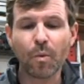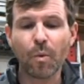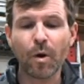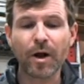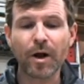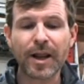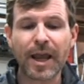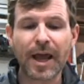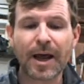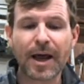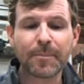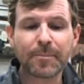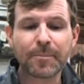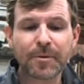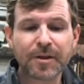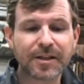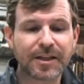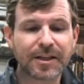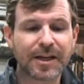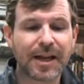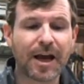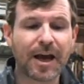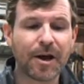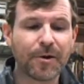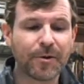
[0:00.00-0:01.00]
happened
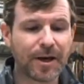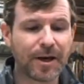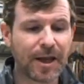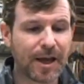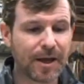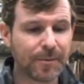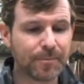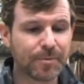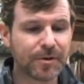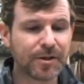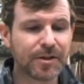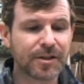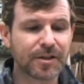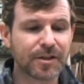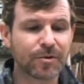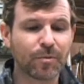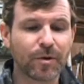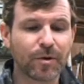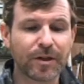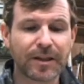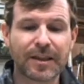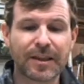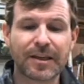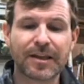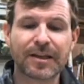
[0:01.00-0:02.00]
and how it happened and
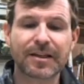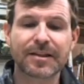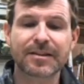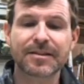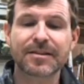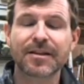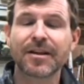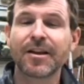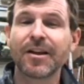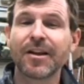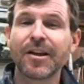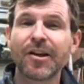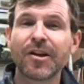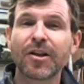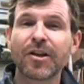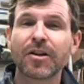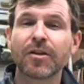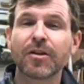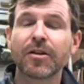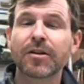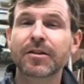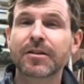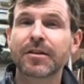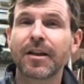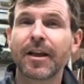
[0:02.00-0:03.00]
what things
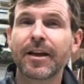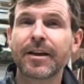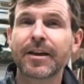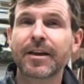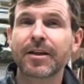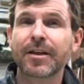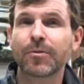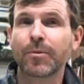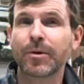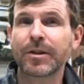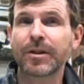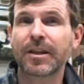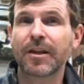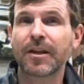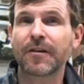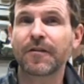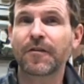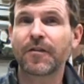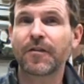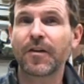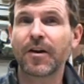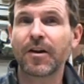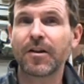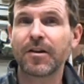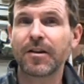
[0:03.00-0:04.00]
looked like and what they
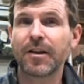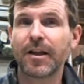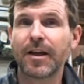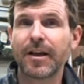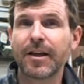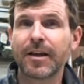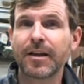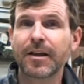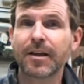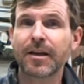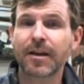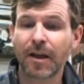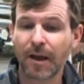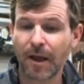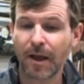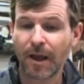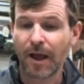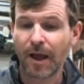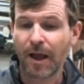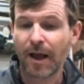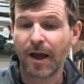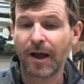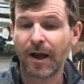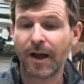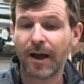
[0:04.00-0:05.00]
felt like.
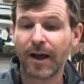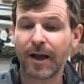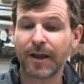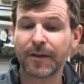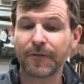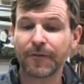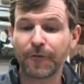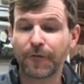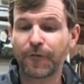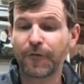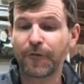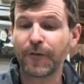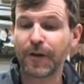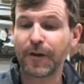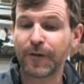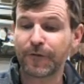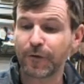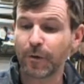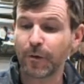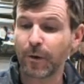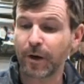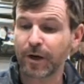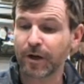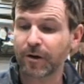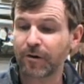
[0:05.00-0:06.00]
If
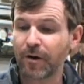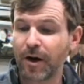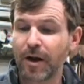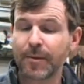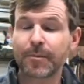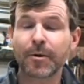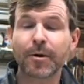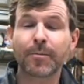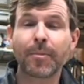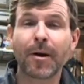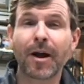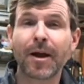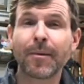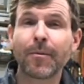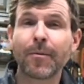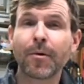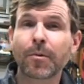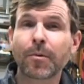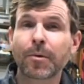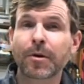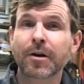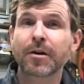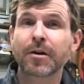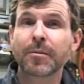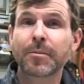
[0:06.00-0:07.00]
you want to grab your Bible,
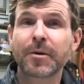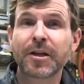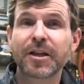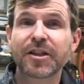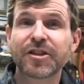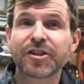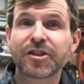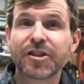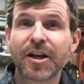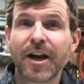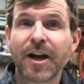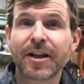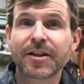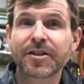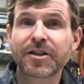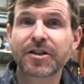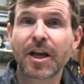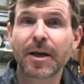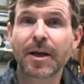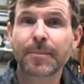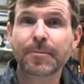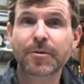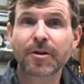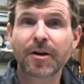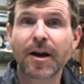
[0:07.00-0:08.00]
we're going to be in John
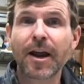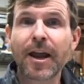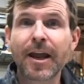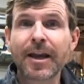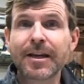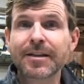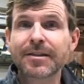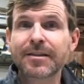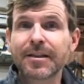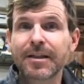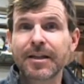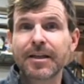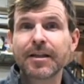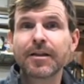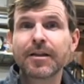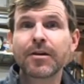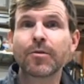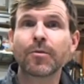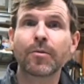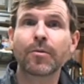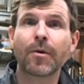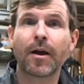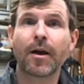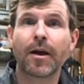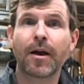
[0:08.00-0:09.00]
chapter 18.
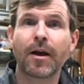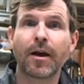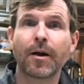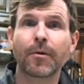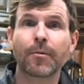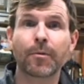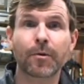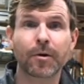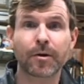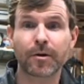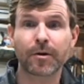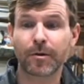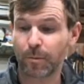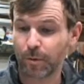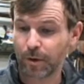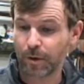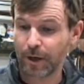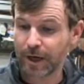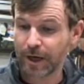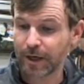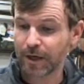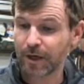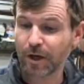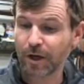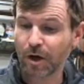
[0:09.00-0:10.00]
We're
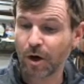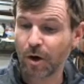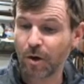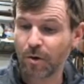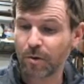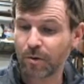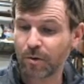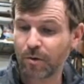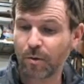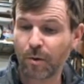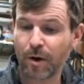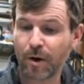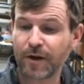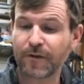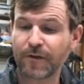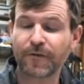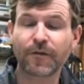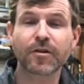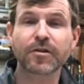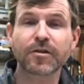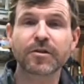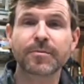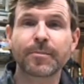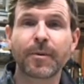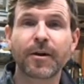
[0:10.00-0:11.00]
not going to go quite
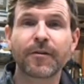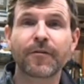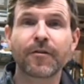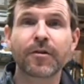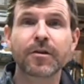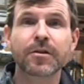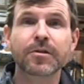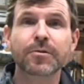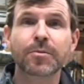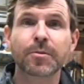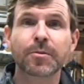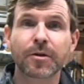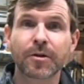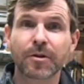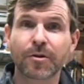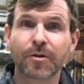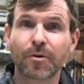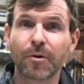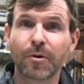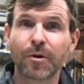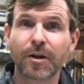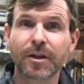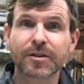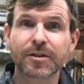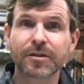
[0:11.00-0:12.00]
verse by verse. We're going to
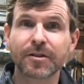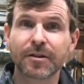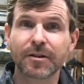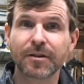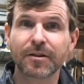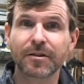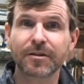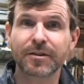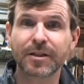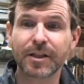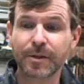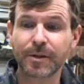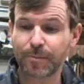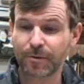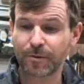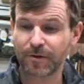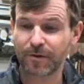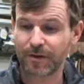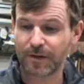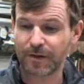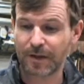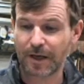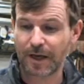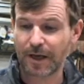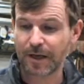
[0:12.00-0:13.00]
go actually a little deeper
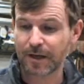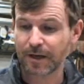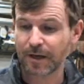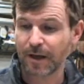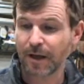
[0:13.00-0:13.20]
than that